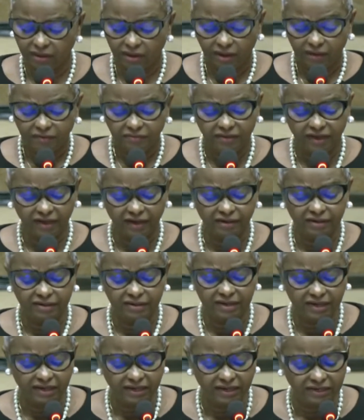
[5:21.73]
Their
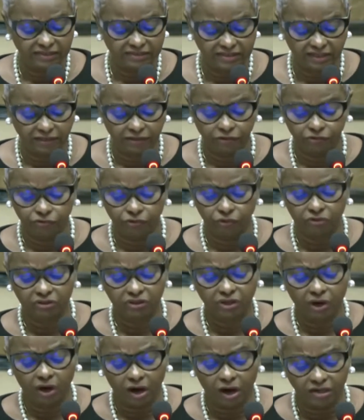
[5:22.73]
needs and the root
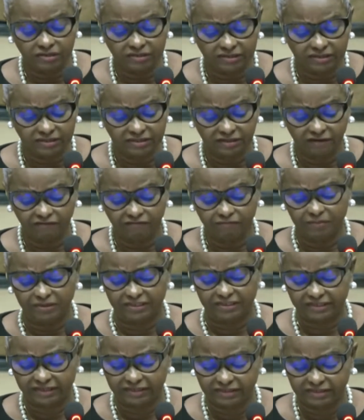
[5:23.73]
causes of
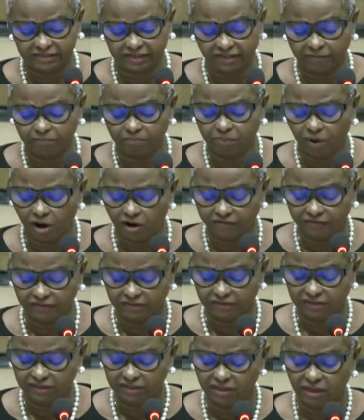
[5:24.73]
persistent
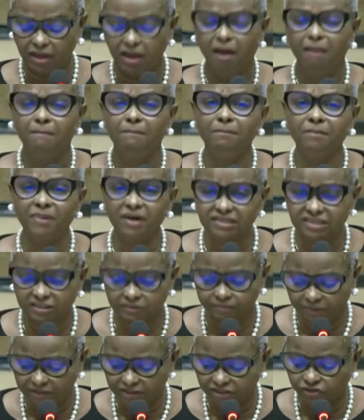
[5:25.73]
poverty must
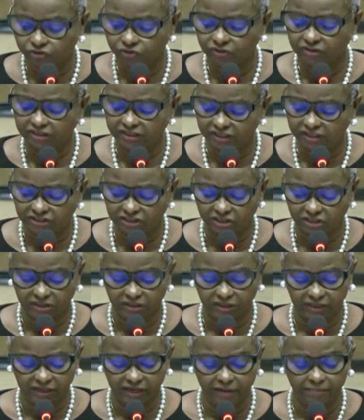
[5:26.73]
be
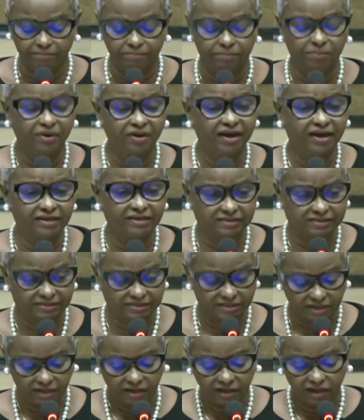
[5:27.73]
strategically embraced
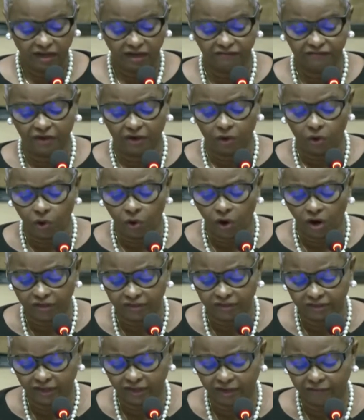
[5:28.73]
if the
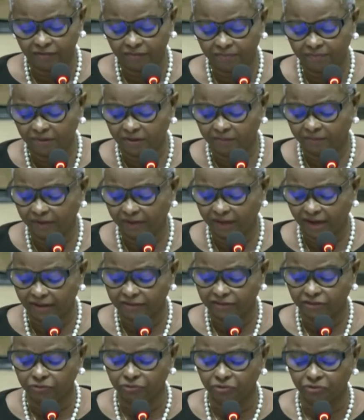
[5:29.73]
ordinary people are
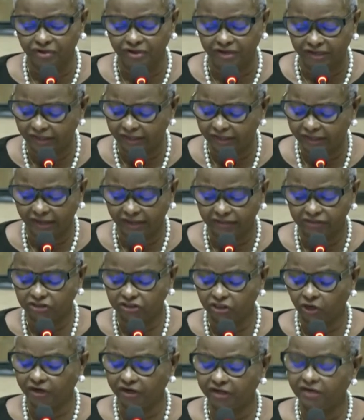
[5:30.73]
to really
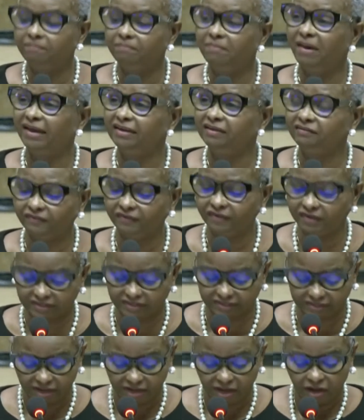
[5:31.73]
enjoy the
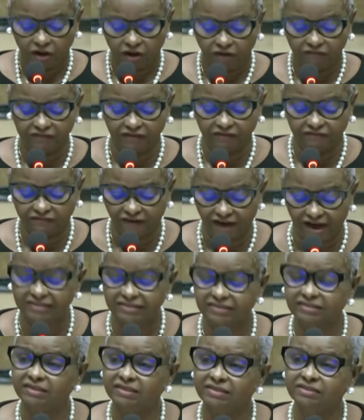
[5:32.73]
benefits of the
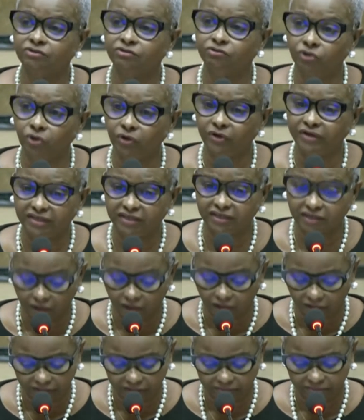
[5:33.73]
fastest growing
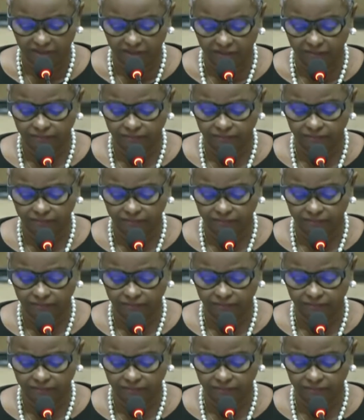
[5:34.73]
economy.